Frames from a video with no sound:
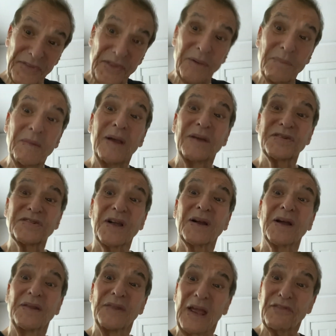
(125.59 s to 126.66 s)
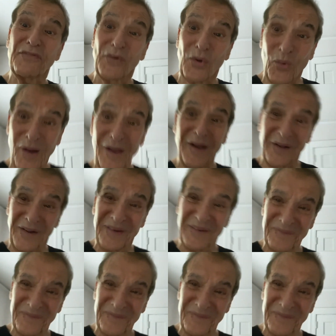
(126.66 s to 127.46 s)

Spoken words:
them suck on that for a while.